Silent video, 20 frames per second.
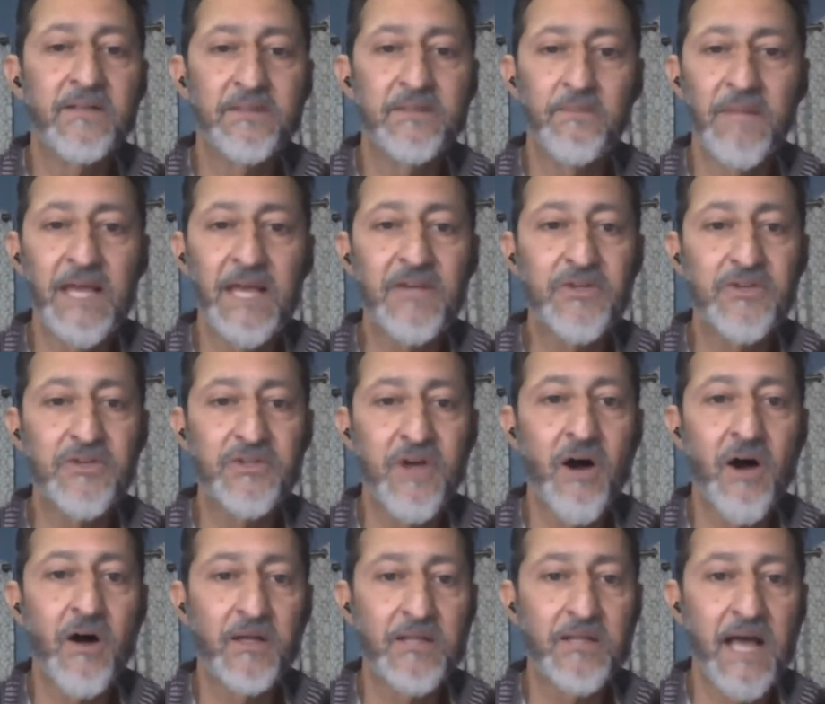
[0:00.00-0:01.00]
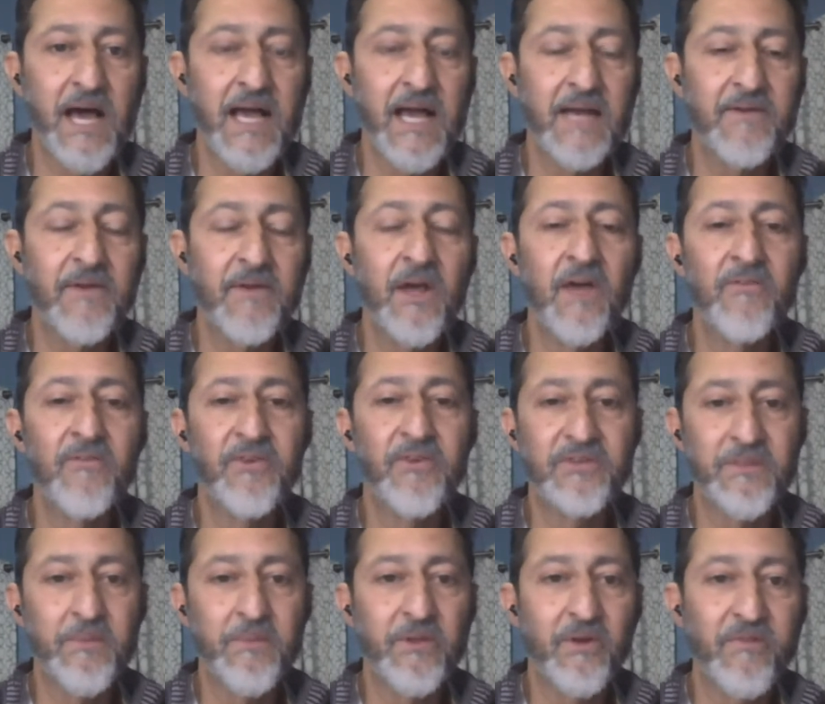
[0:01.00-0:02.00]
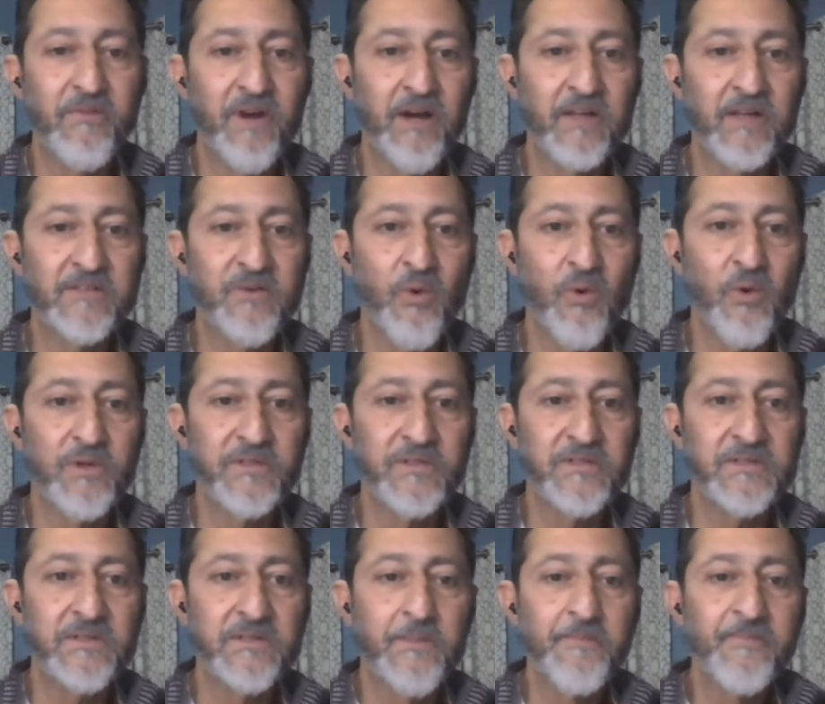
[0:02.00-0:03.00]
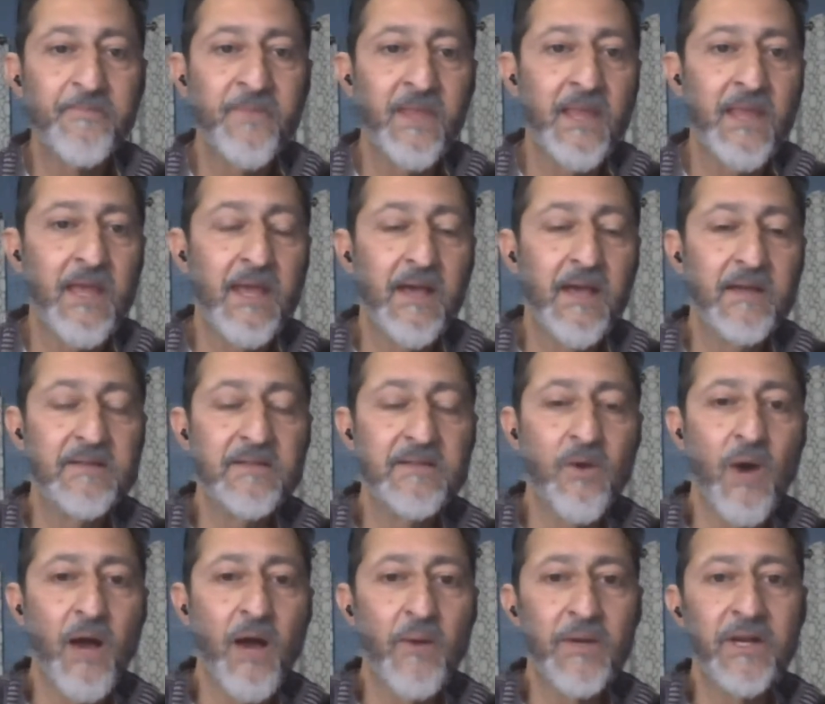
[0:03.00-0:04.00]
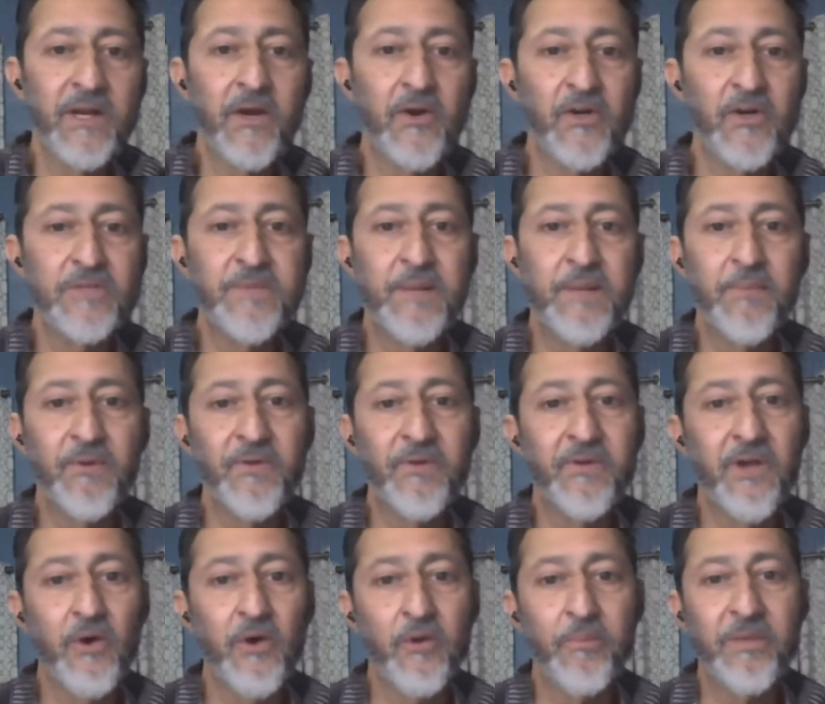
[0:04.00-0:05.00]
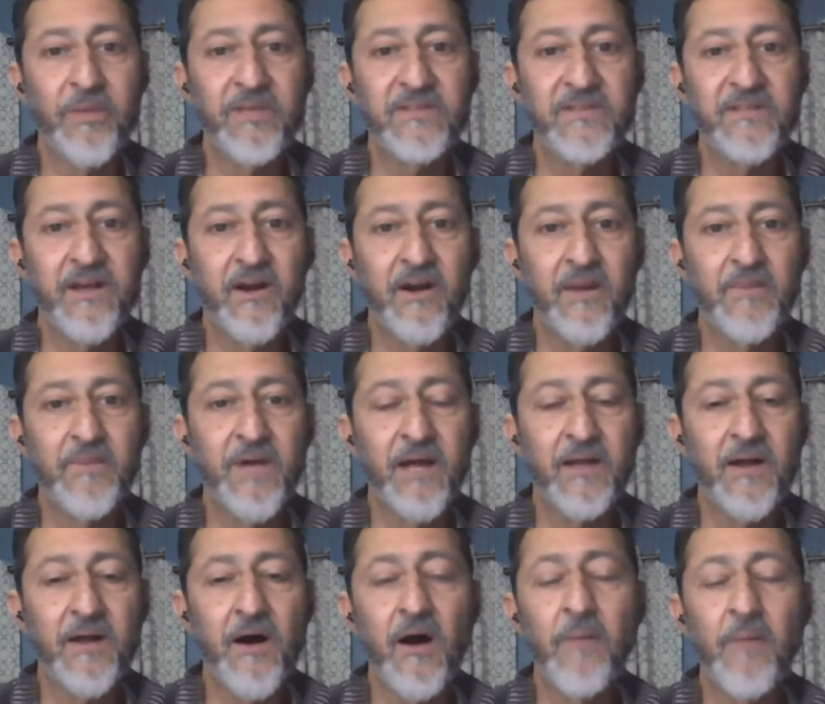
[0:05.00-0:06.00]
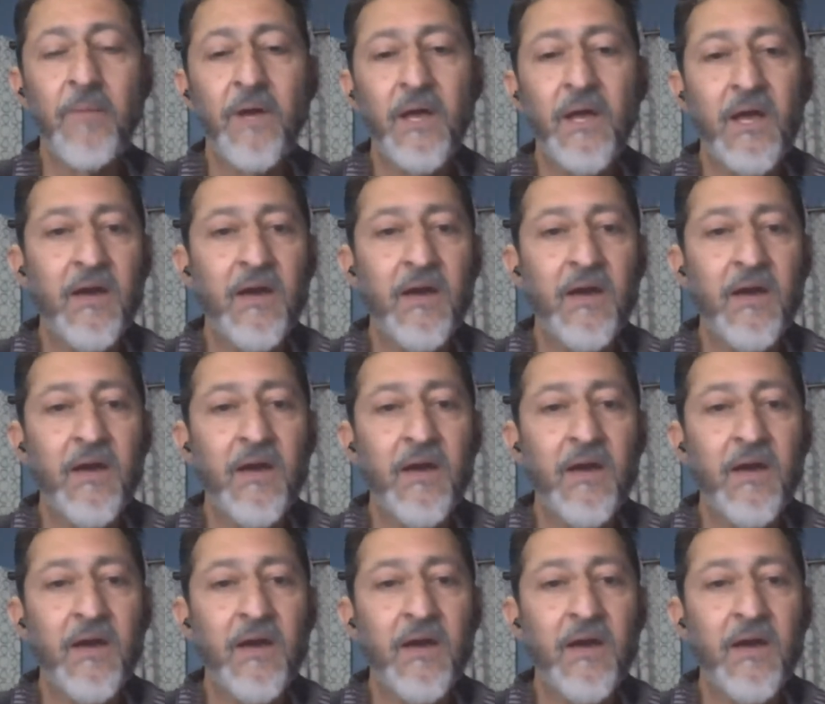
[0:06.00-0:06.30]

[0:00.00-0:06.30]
some lectures online for some of their various courses. And so I would encourage people to go to PCRM.com